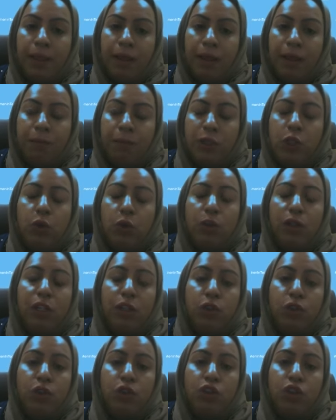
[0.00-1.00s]
But you will
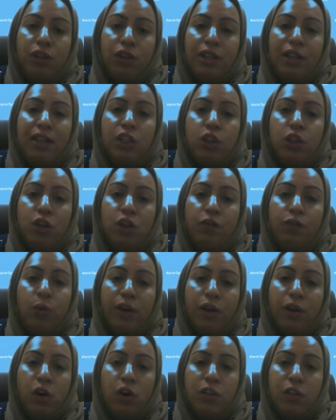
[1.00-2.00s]
need to ensure that the software
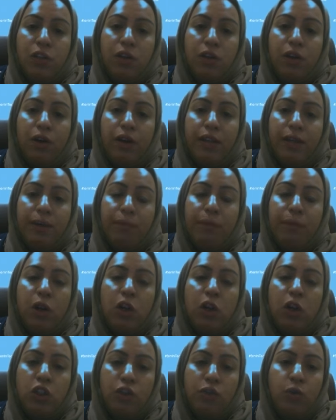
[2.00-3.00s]
costs are,
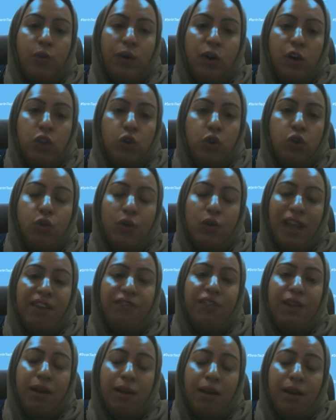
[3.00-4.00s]
because software costs usually
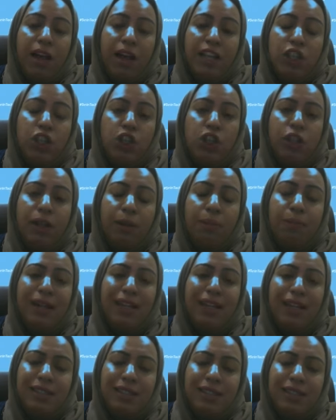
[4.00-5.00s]
have additional
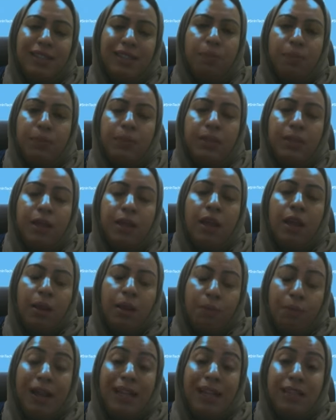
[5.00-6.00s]
built-ups
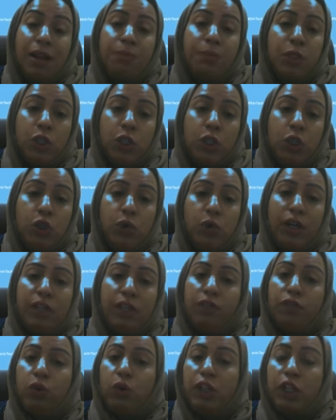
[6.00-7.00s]
into
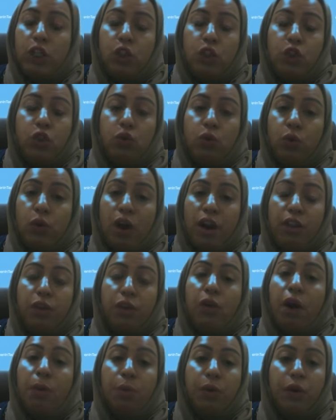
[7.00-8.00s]
it. If you need to
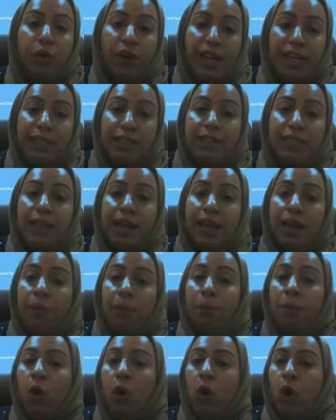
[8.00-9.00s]
either upgrade
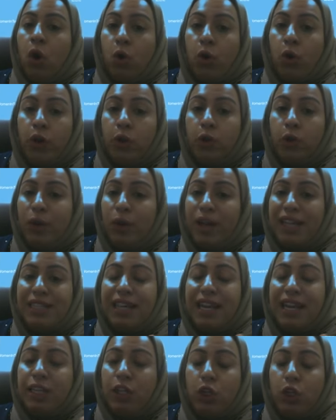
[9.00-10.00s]
them or, you know,
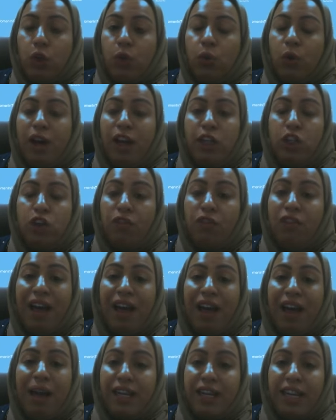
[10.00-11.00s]
get any new kind of
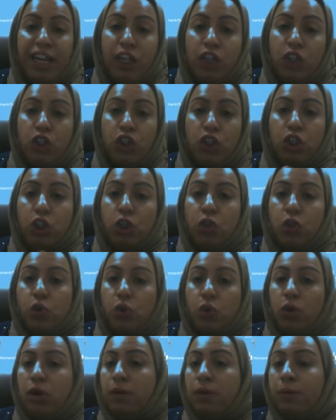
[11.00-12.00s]
applications
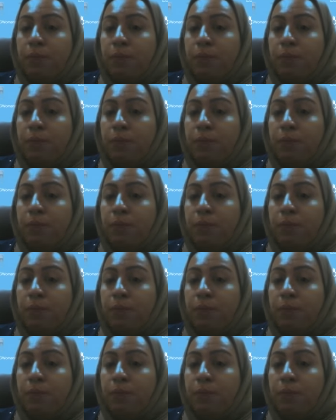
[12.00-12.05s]
or